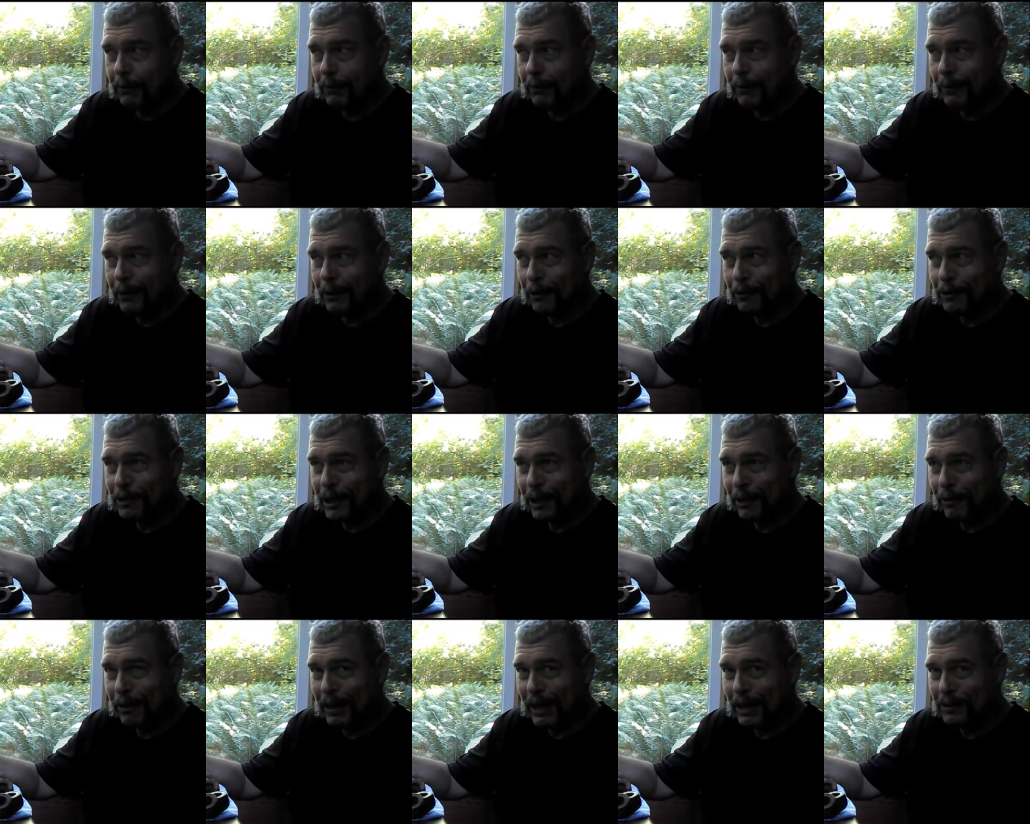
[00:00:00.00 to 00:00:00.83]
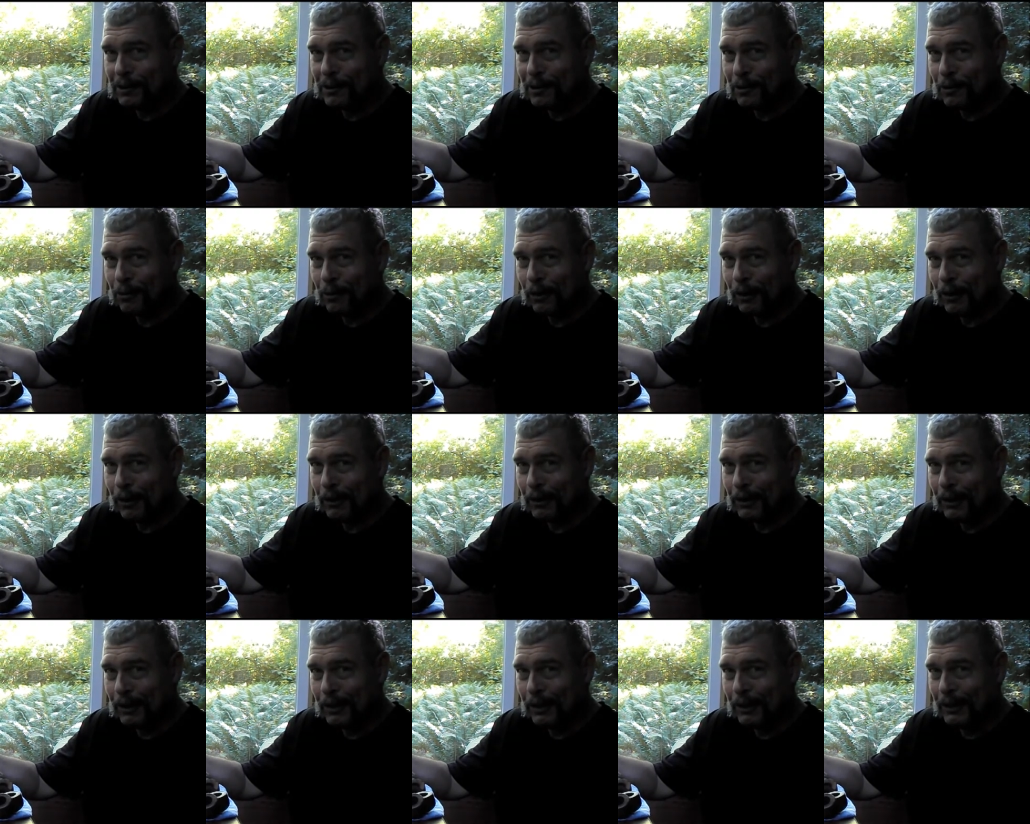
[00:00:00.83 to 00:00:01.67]
their cigarettes or
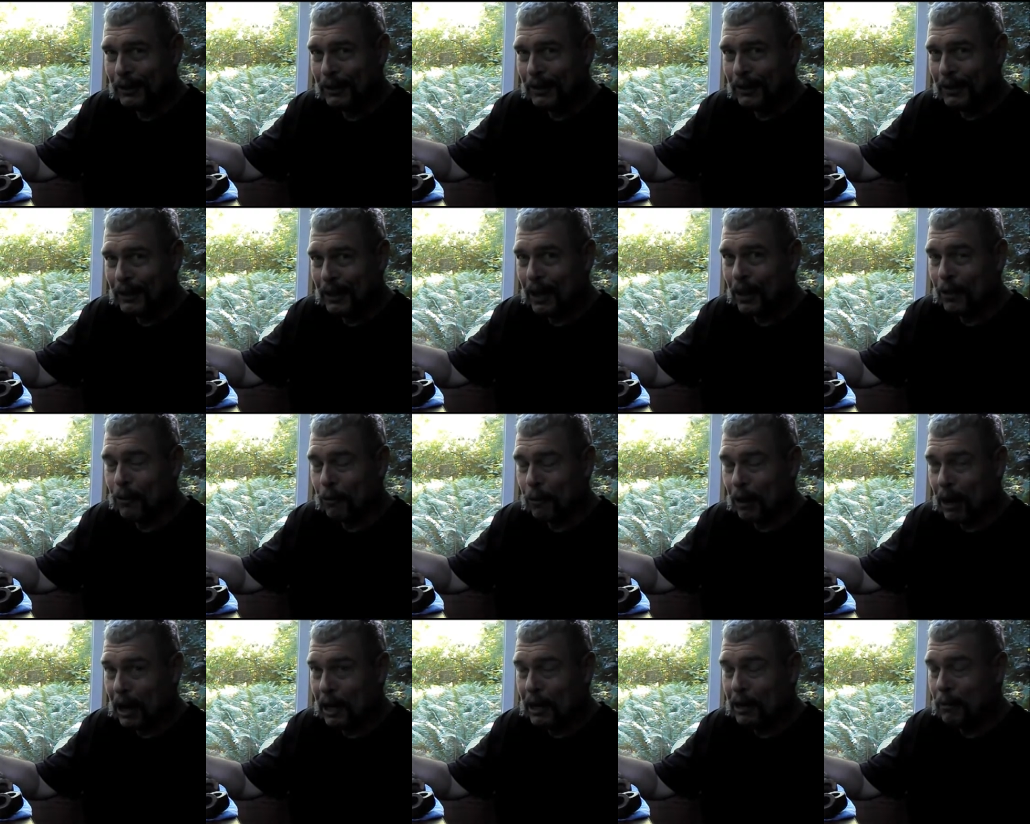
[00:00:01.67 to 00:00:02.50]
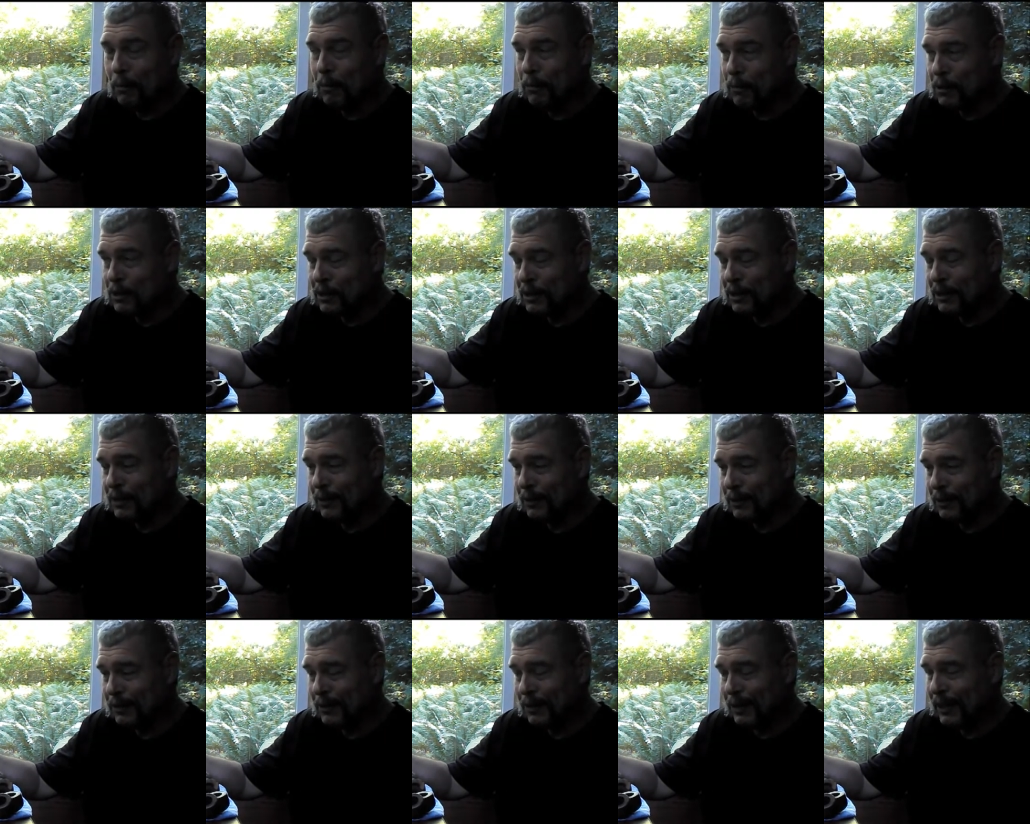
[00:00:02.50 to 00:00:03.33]
other items.
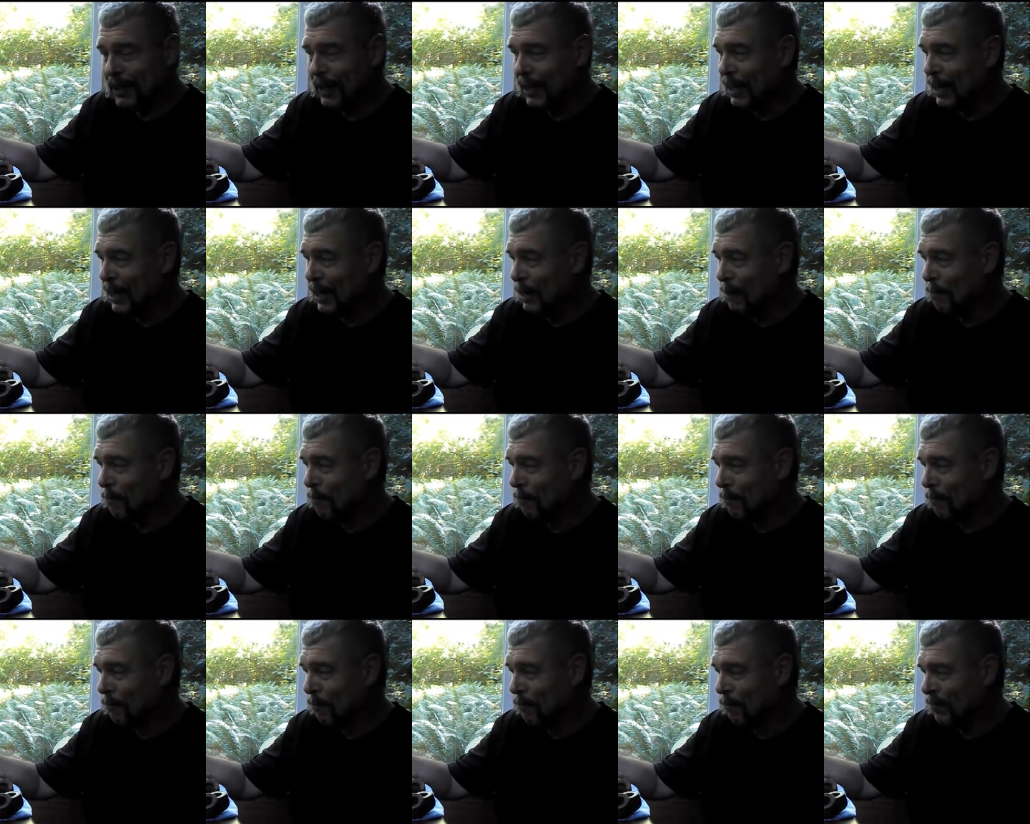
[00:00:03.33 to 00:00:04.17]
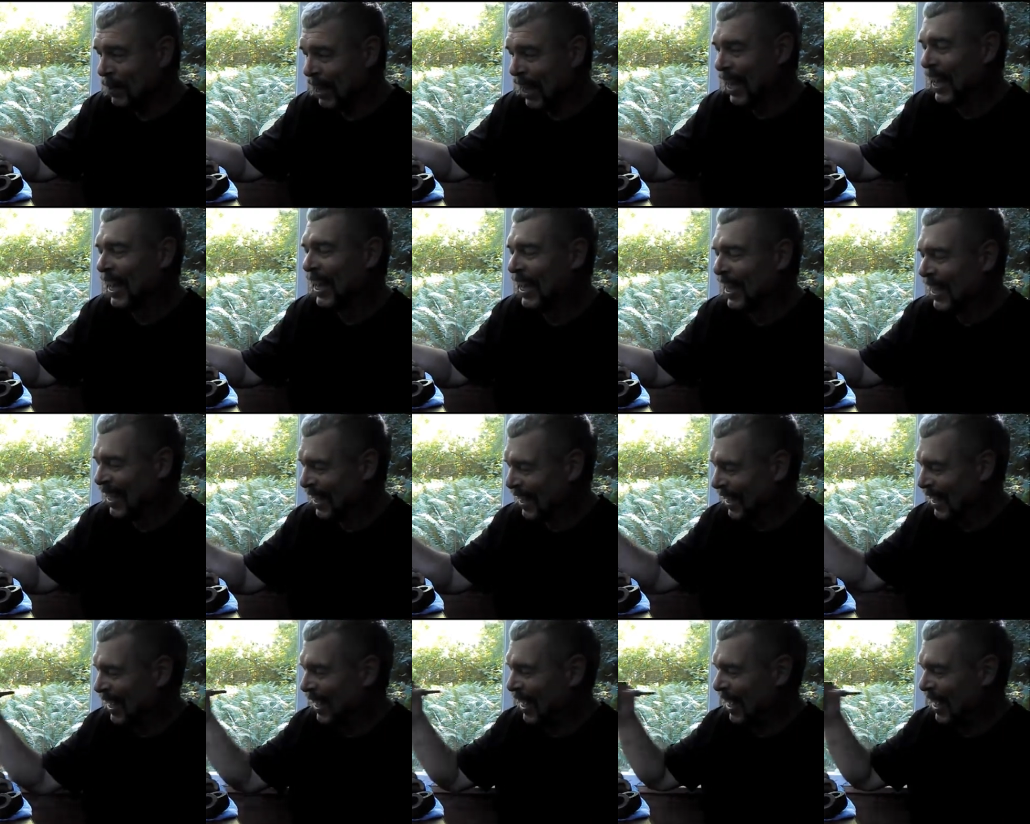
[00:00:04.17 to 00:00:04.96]
Uh,